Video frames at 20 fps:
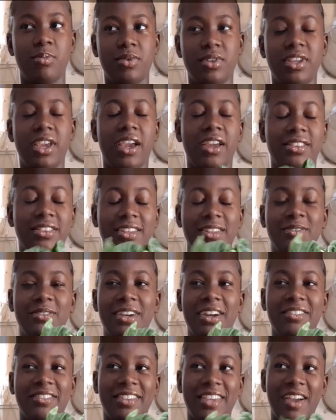then we
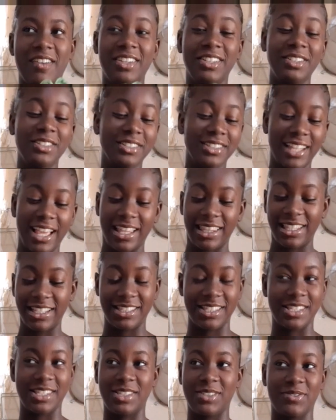have it looked like
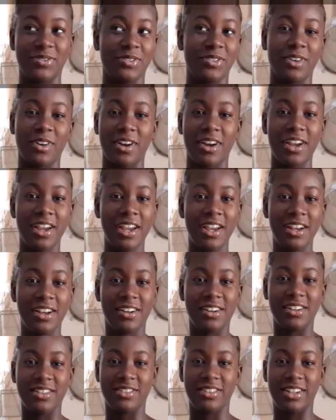lettuce for
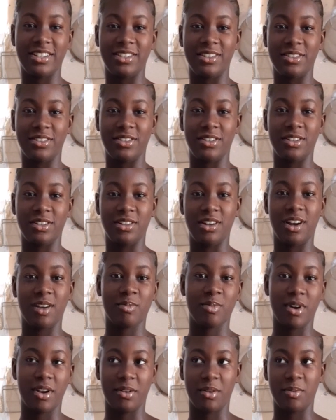because right here, so the
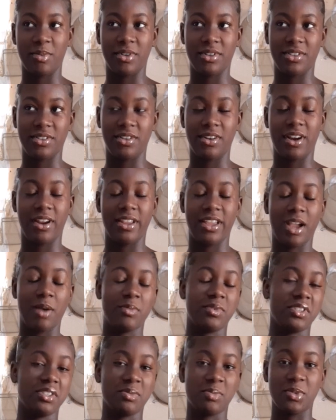dark part up here, so the
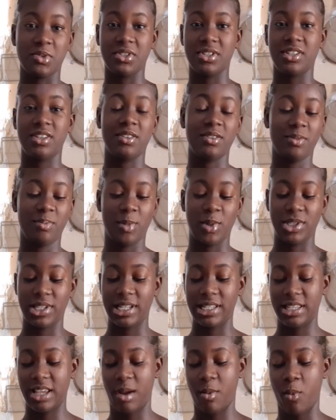cabbage is most of
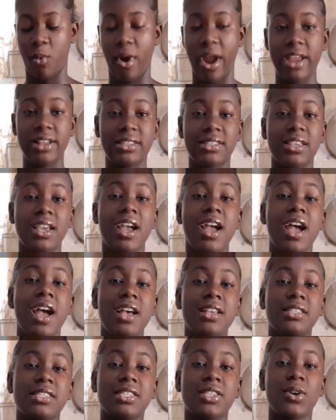the time white.
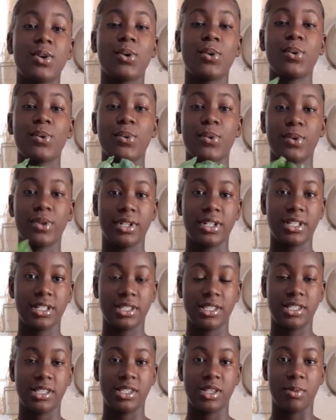So
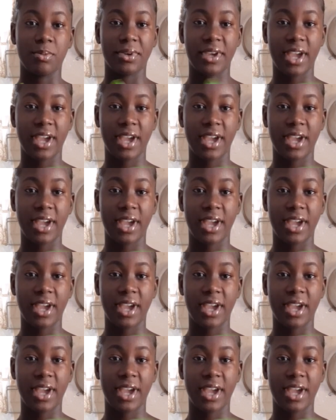this is some